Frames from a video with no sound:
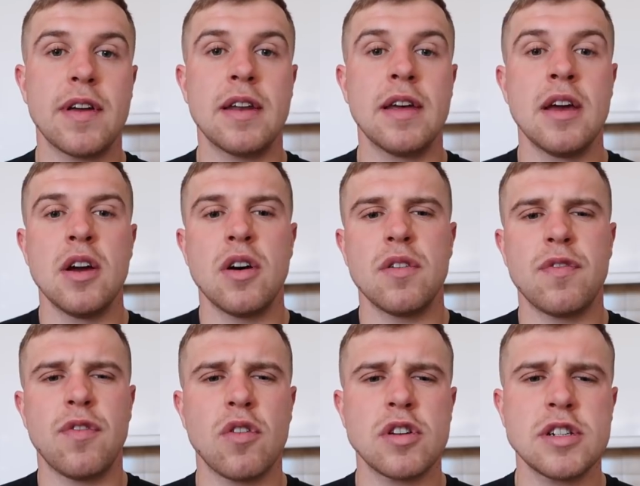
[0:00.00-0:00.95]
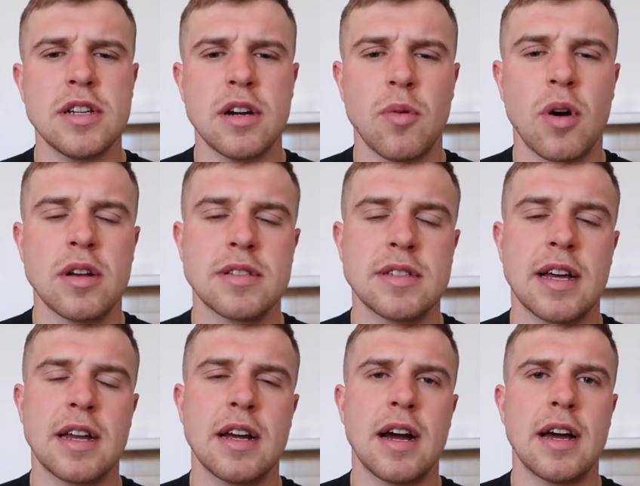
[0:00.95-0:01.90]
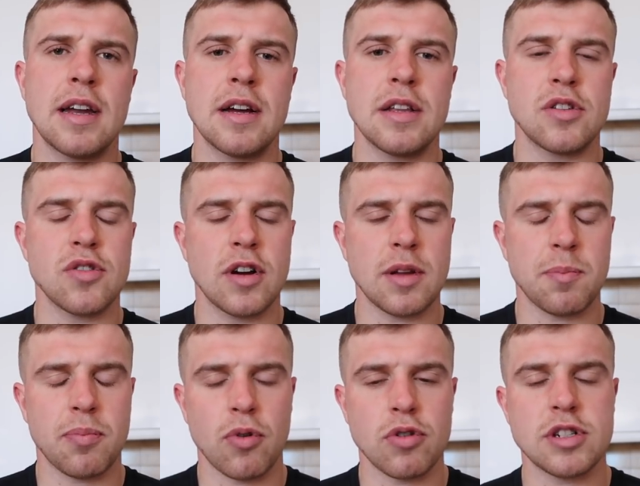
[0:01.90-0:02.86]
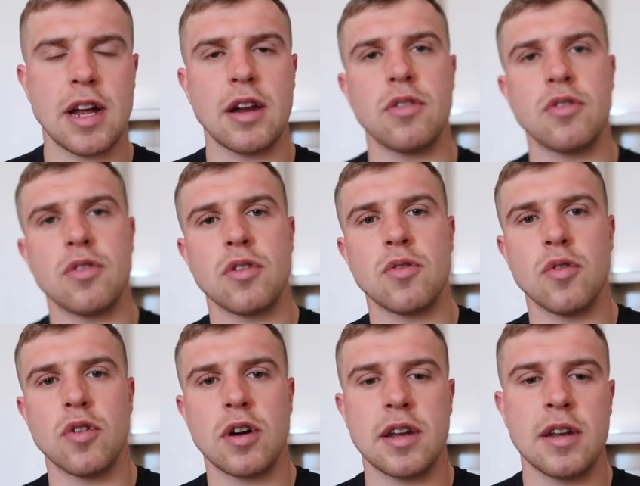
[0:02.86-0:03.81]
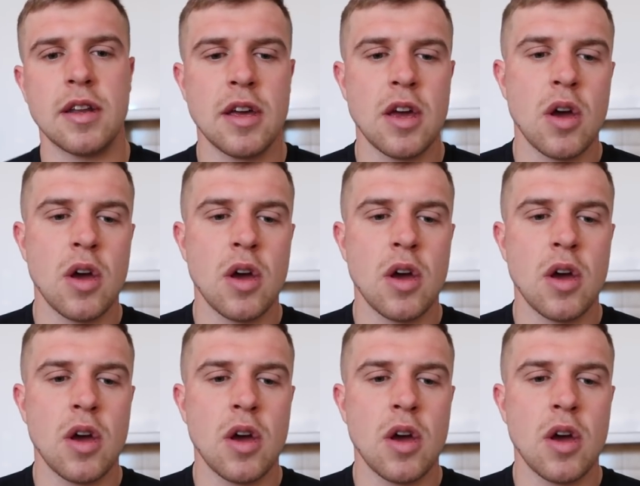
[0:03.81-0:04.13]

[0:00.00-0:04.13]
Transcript: and unfortunately I wasn't, and I tried to brush that under a rug. And